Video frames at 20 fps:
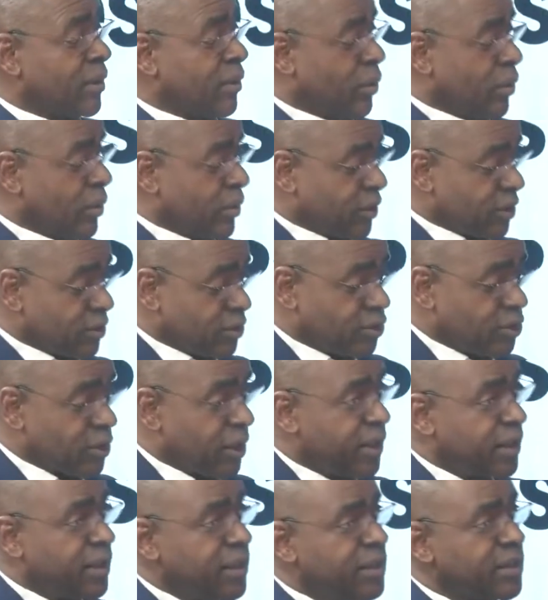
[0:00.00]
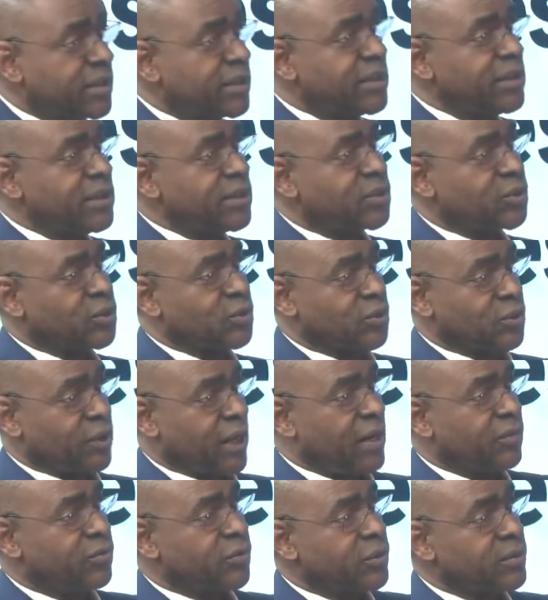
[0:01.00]
the journey it needs to
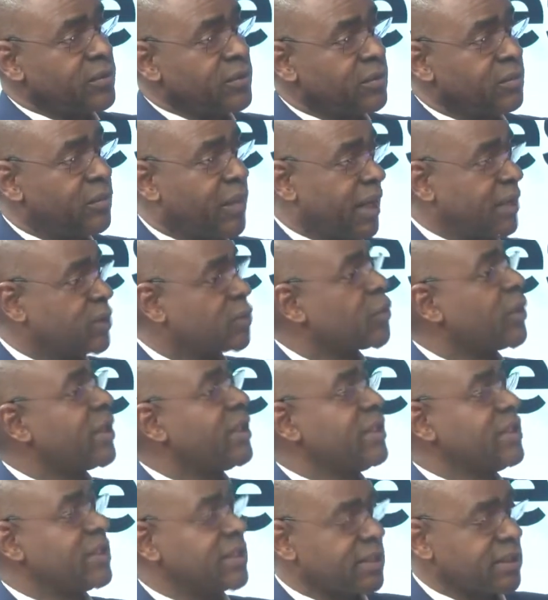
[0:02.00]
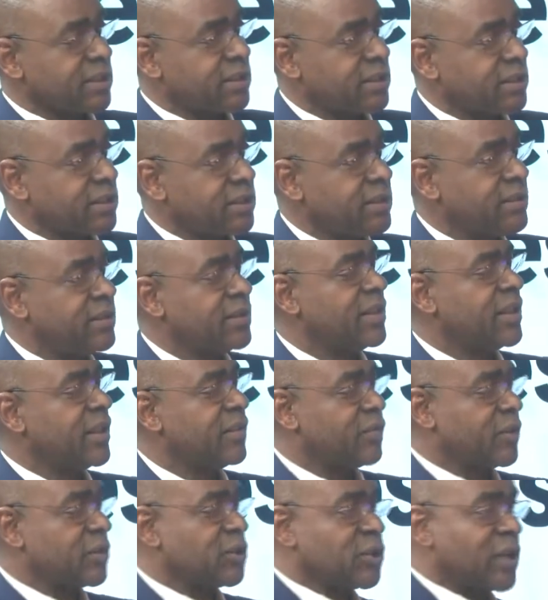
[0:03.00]
travel by 2060,
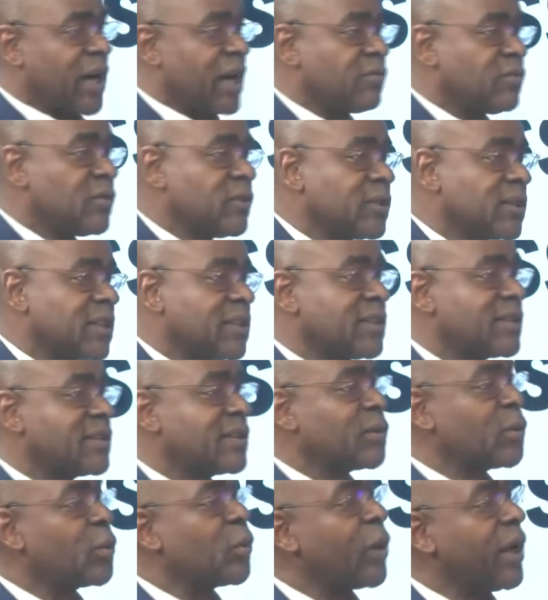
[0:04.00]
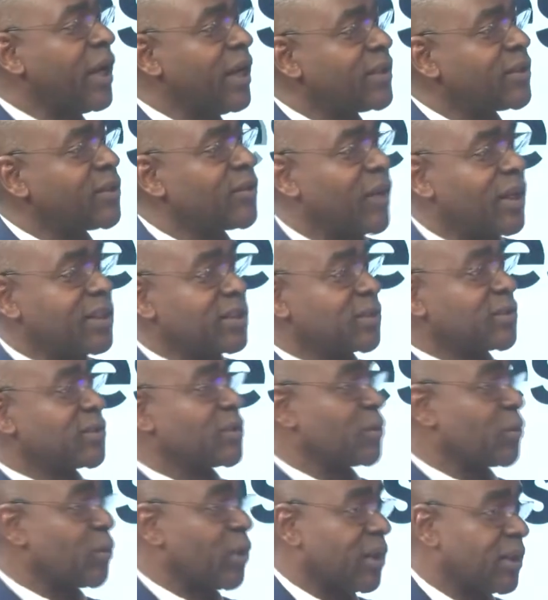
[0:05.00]
if it travels it the way the rest of
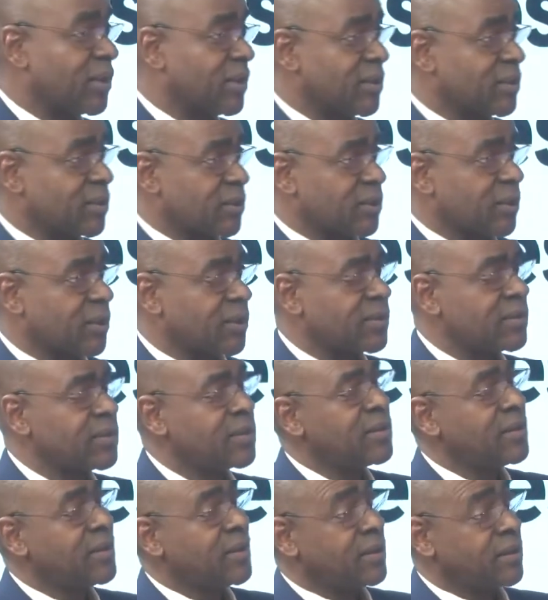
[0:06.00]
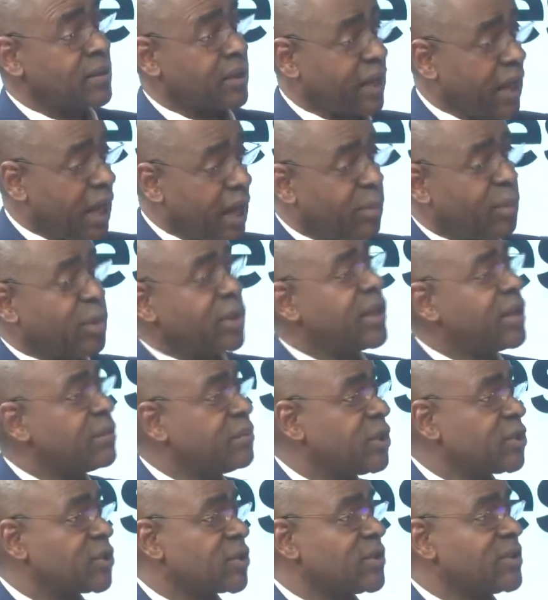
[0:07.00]
the world has done, the carbon
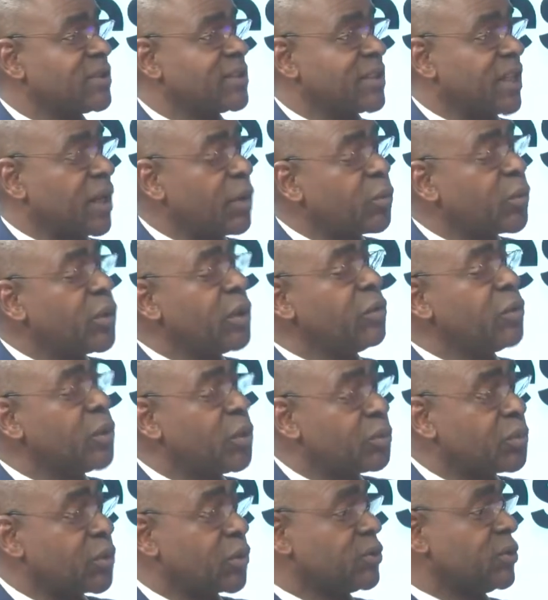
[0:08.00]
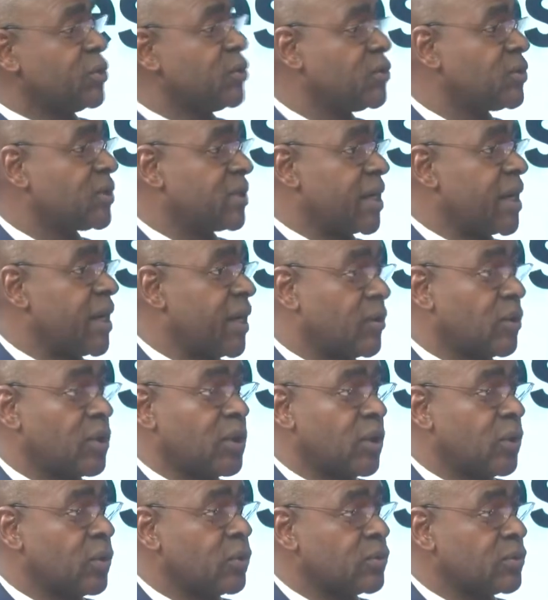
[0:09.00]
emissions that we will produce here
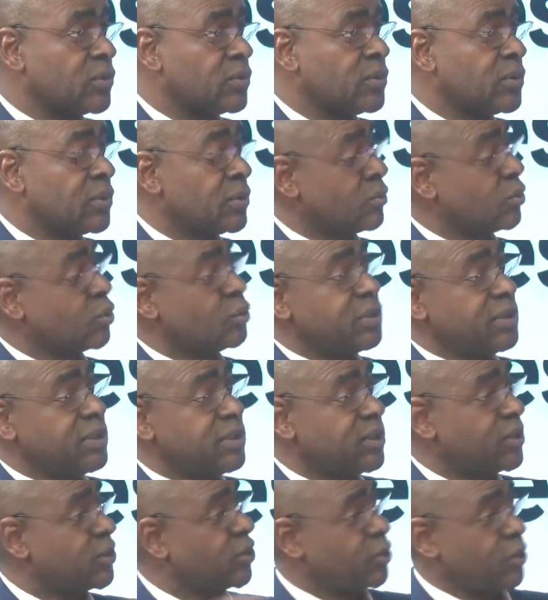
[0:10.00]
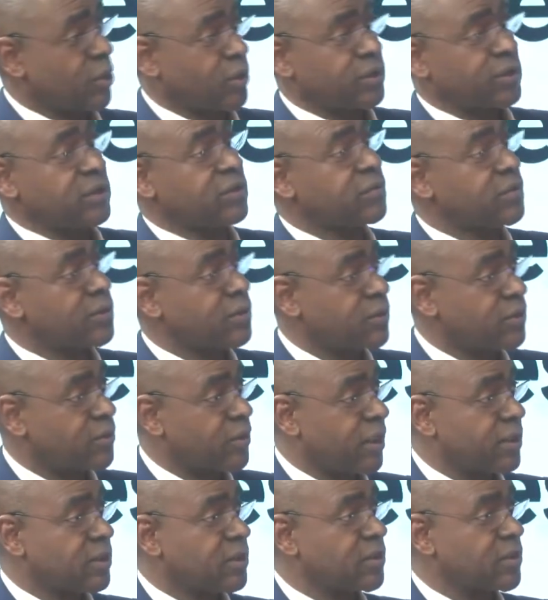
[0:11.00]
alone will be destructive to the
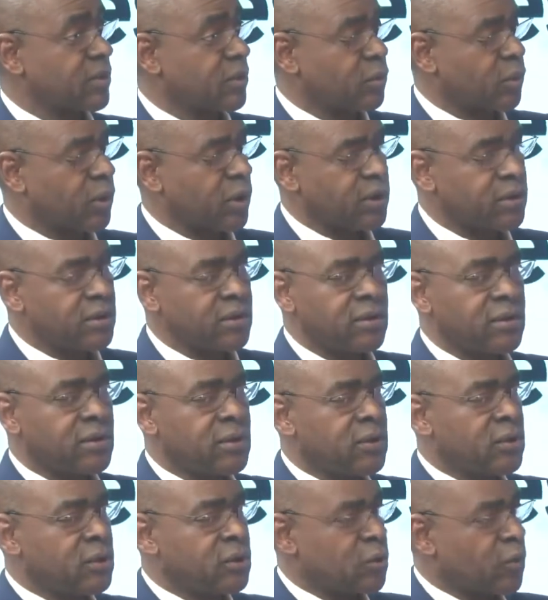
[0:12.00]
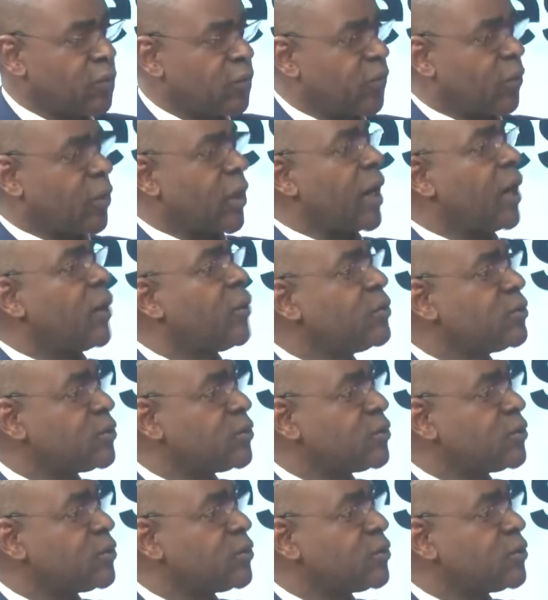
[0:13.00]
rest of the world. So for our own